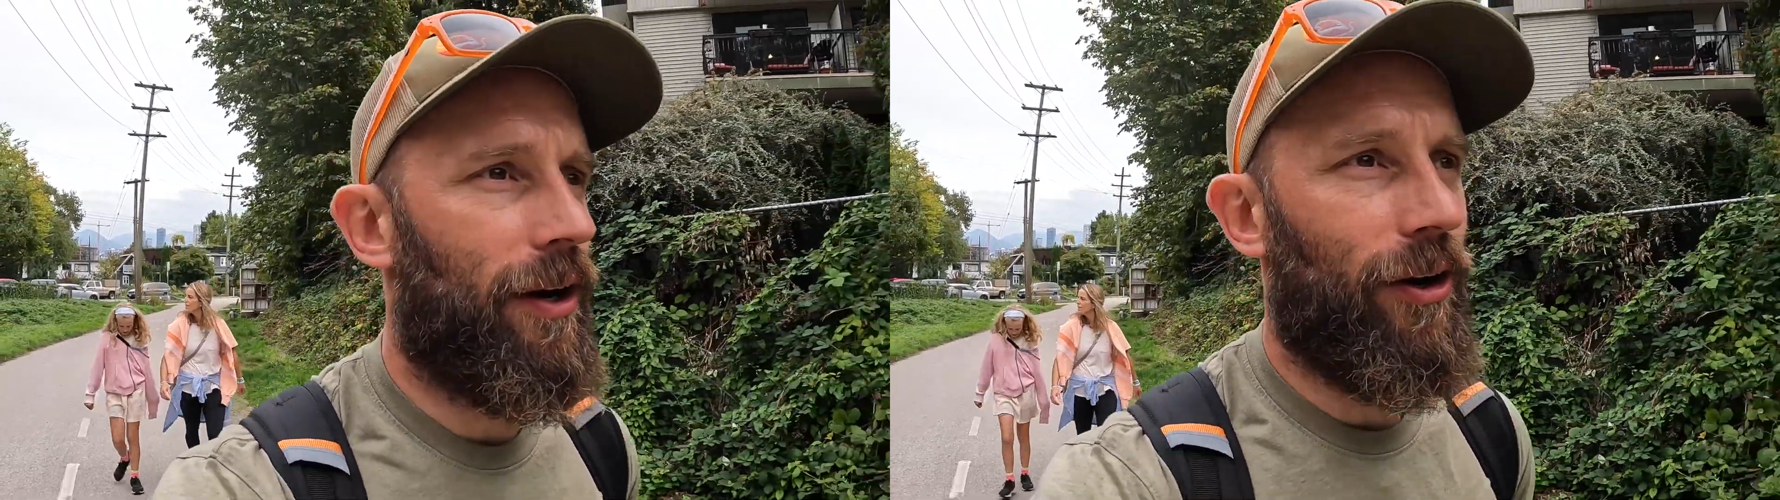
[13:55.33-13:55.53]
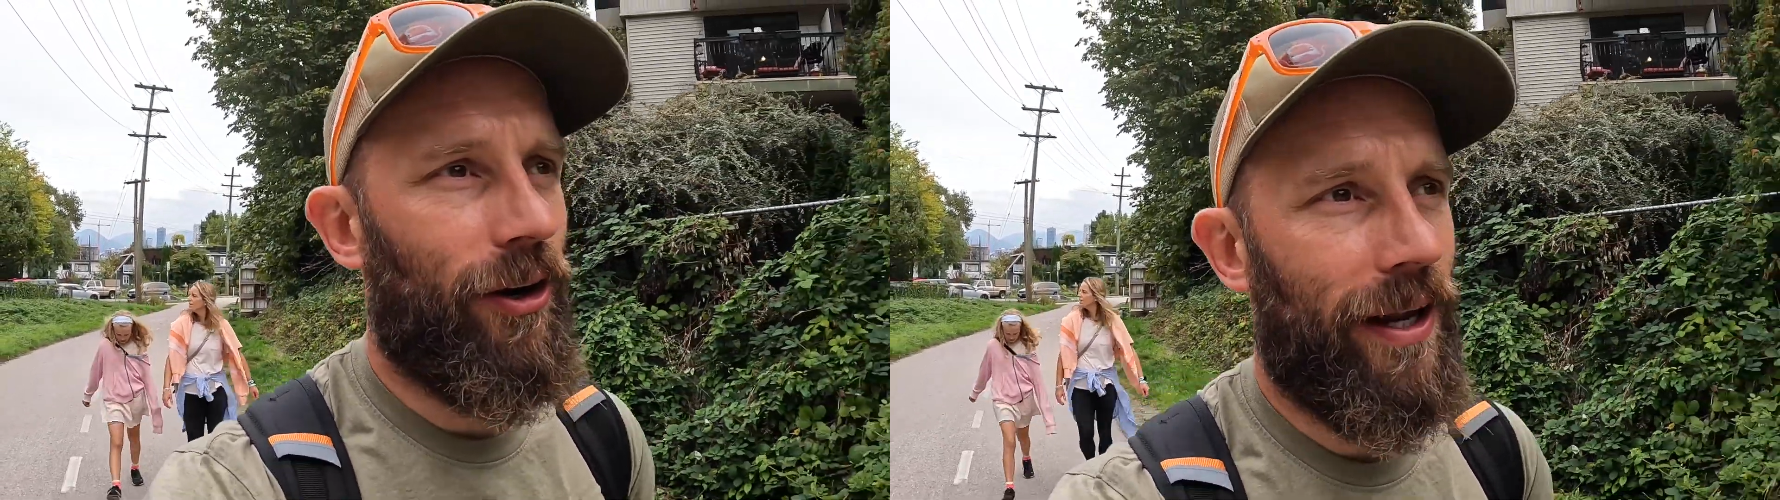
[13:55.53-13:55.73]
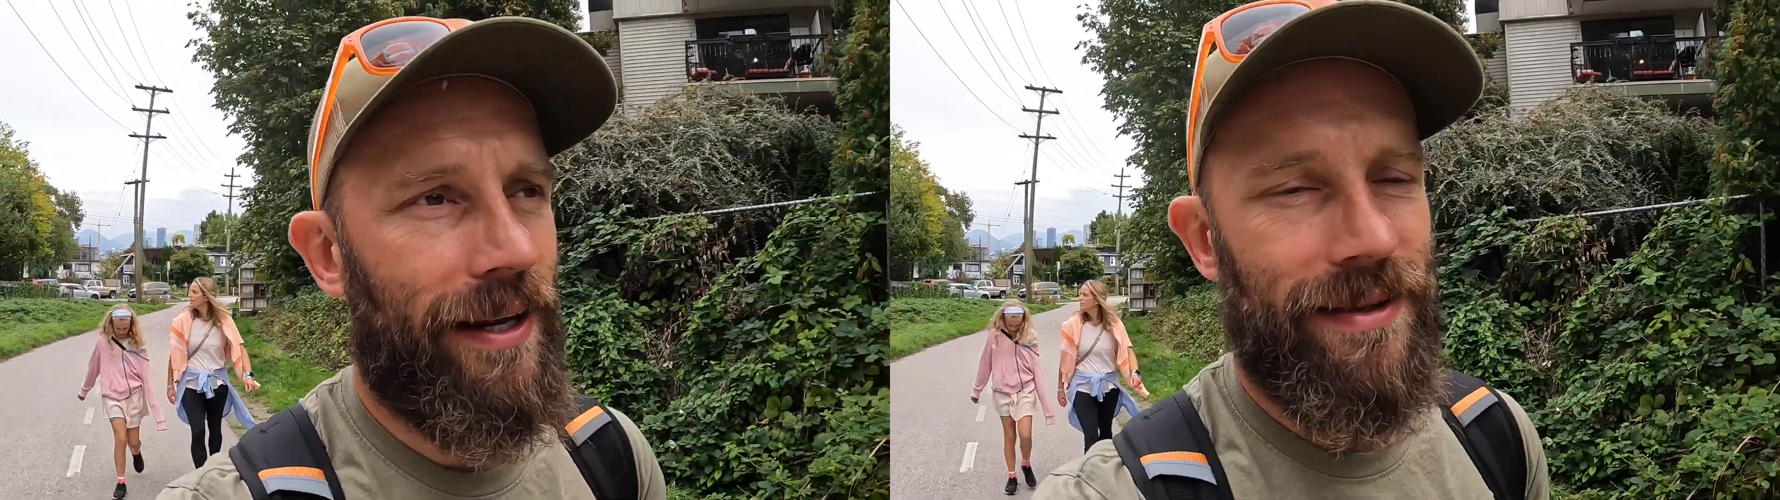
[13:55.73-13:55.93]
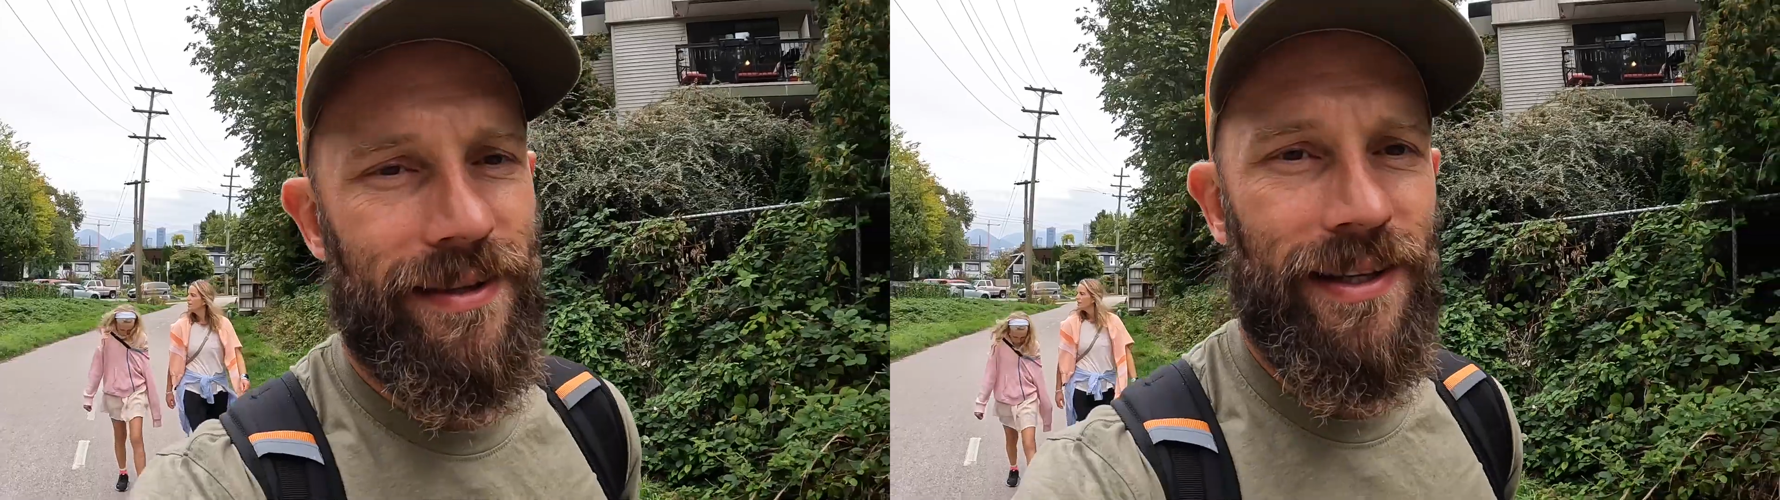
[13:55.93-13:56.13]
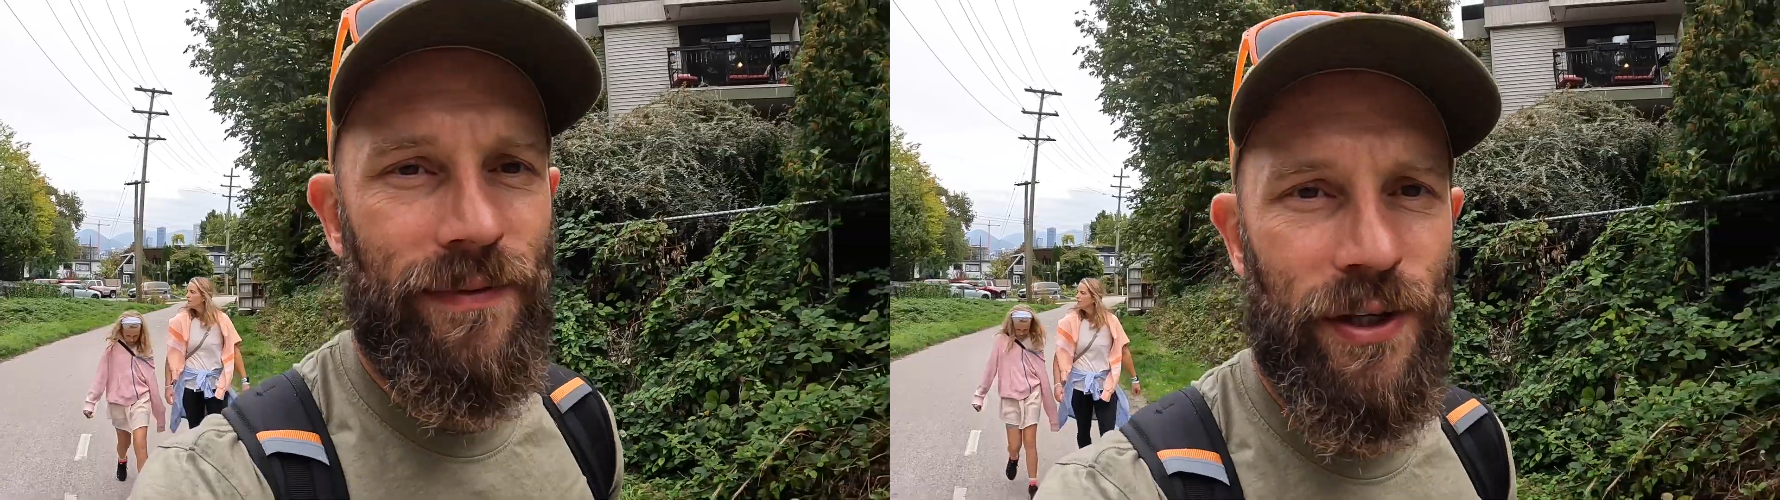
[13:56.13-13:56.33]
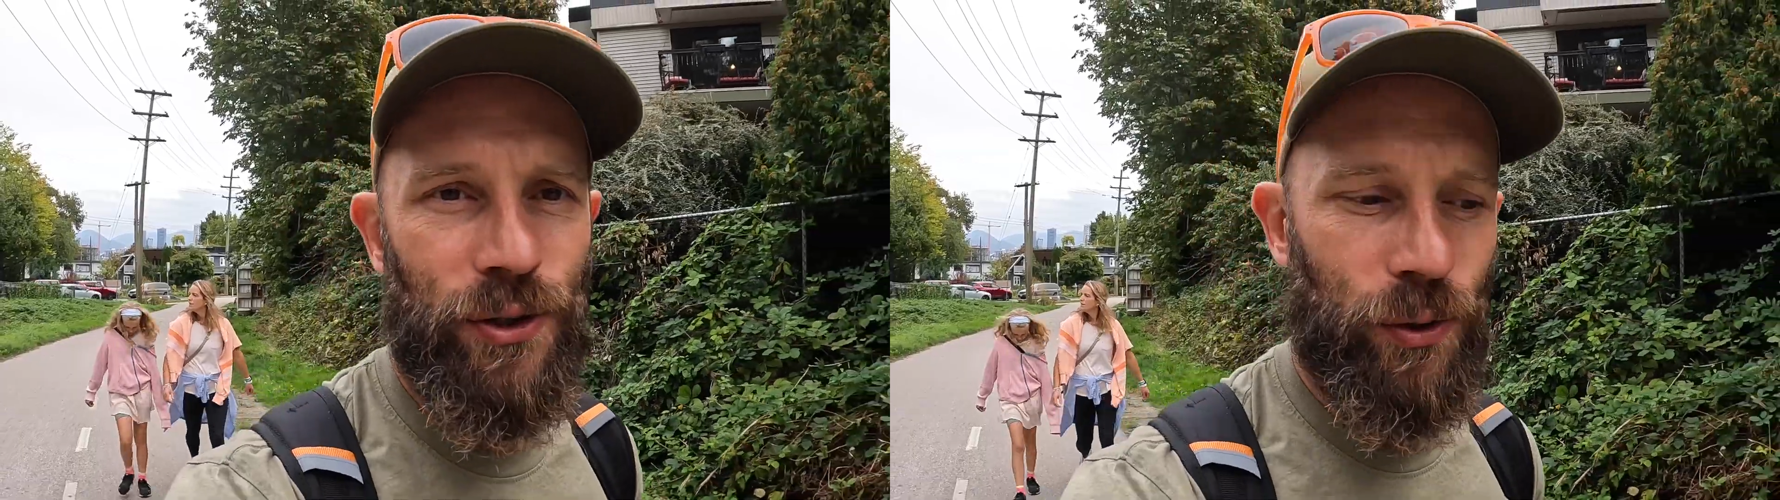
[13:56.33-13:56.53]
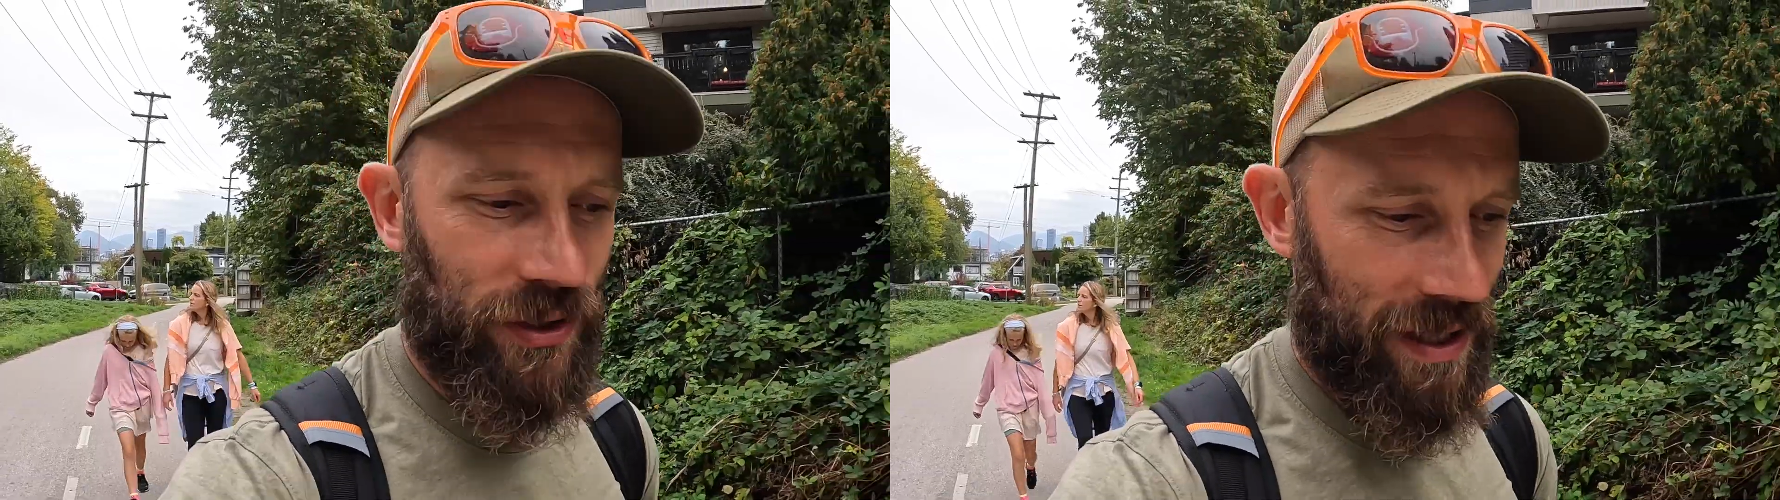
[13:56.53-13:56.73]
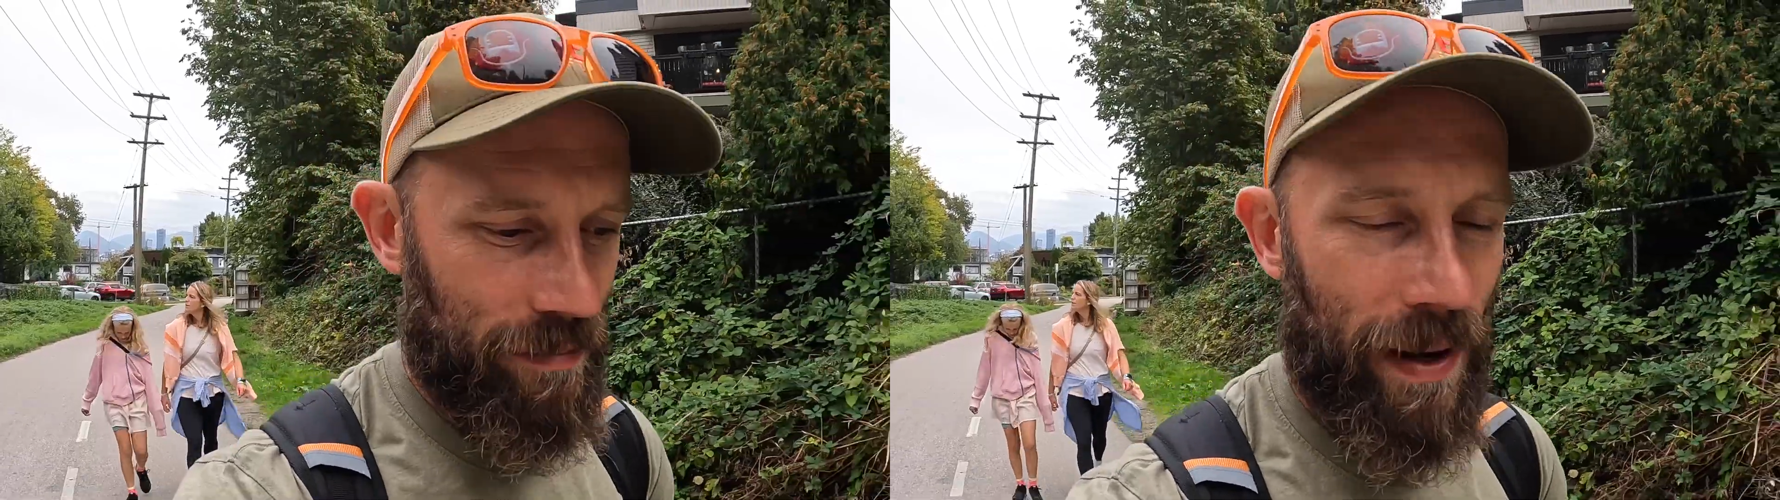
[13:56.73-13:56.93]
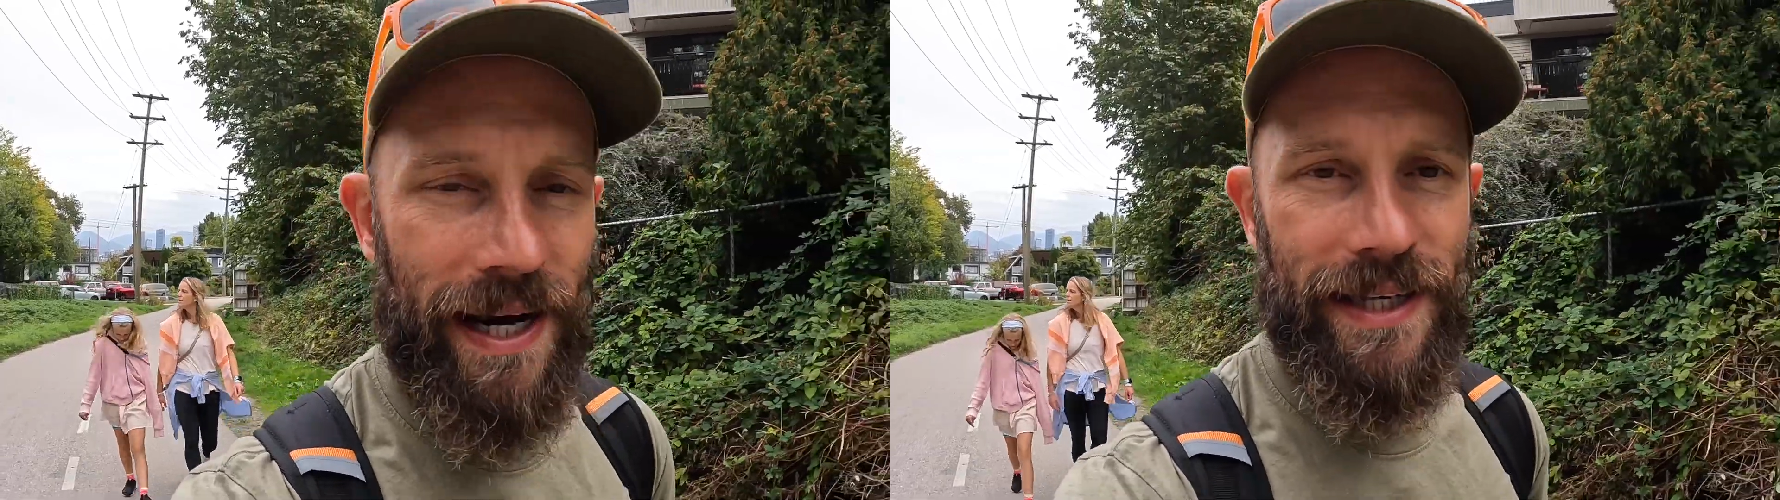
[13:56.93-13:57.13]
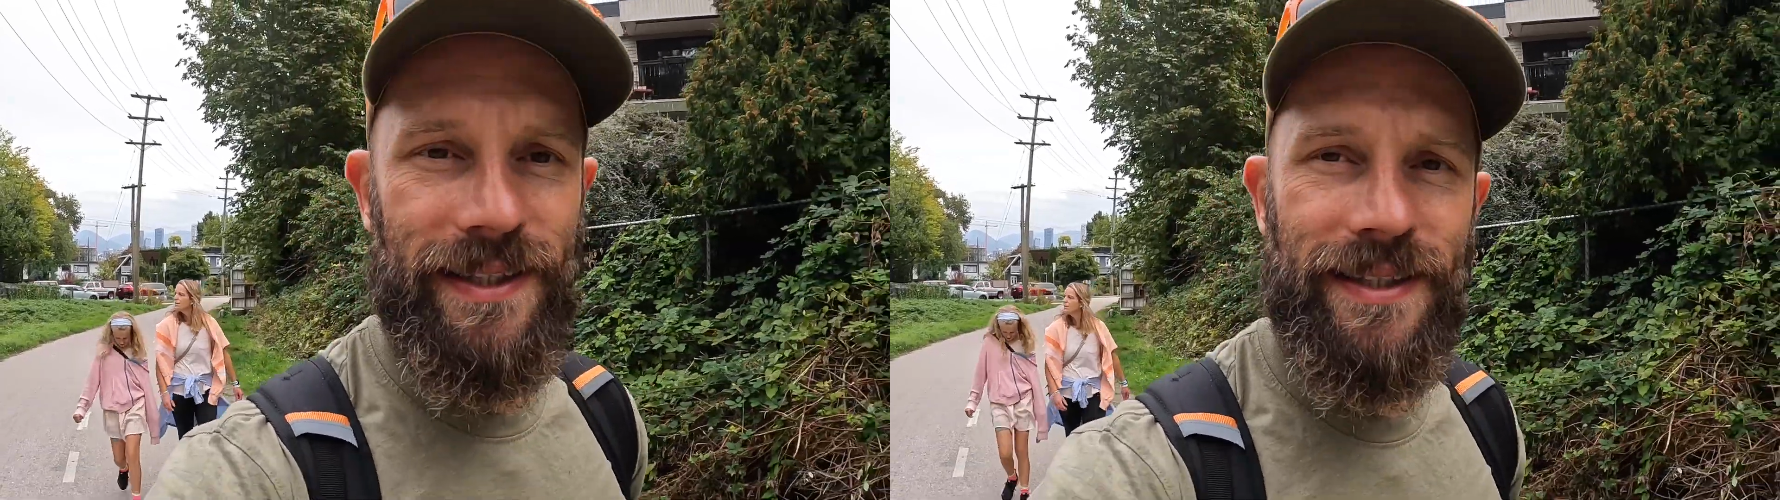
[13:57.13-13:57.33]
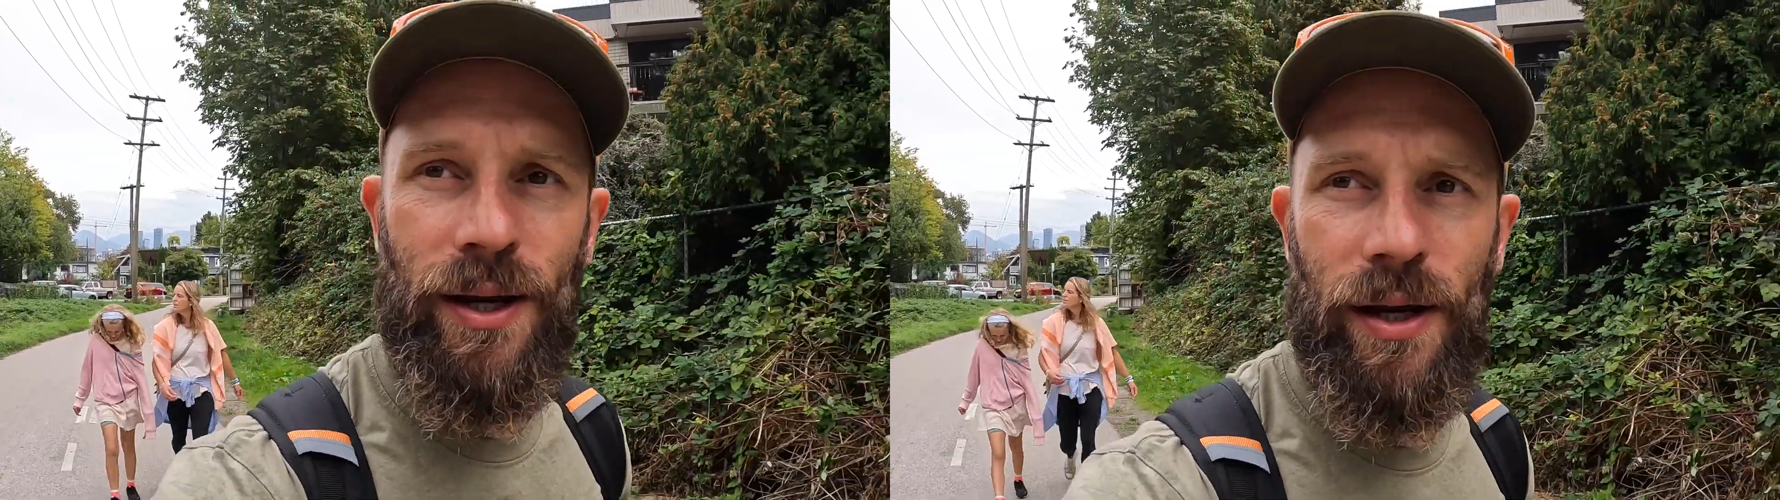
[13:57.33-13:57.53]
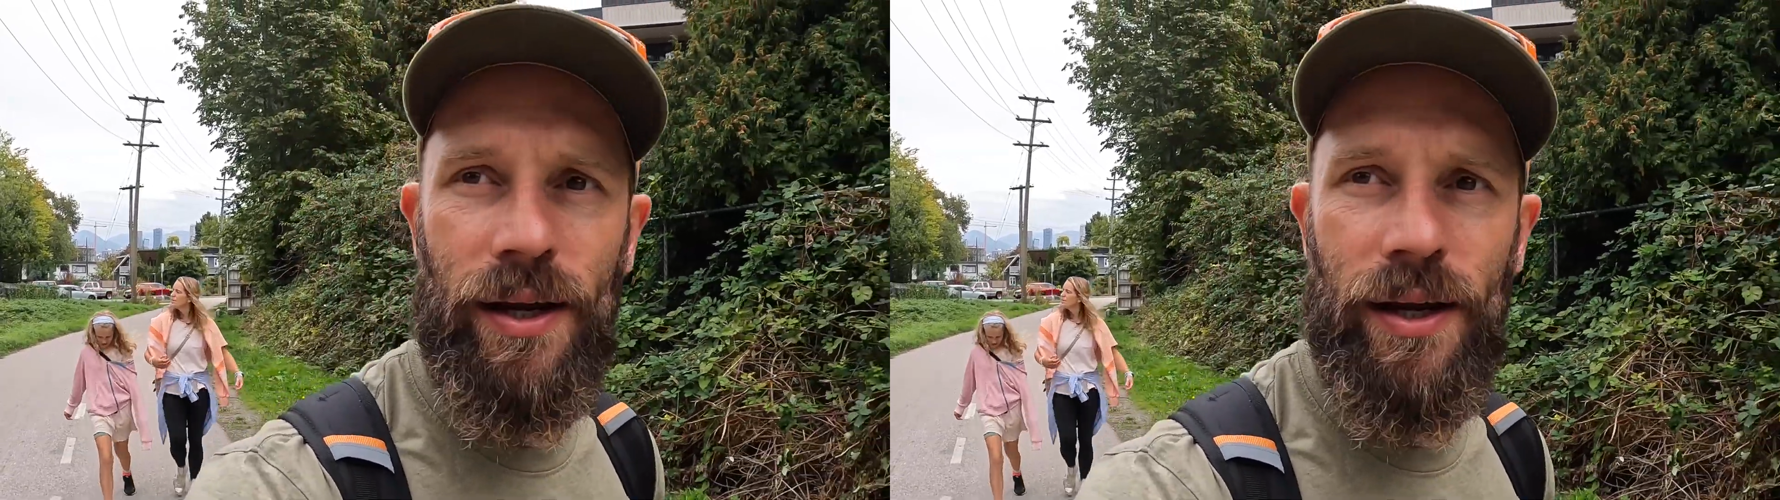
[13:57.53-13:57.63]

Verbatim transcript: or any of the TV shows, he buys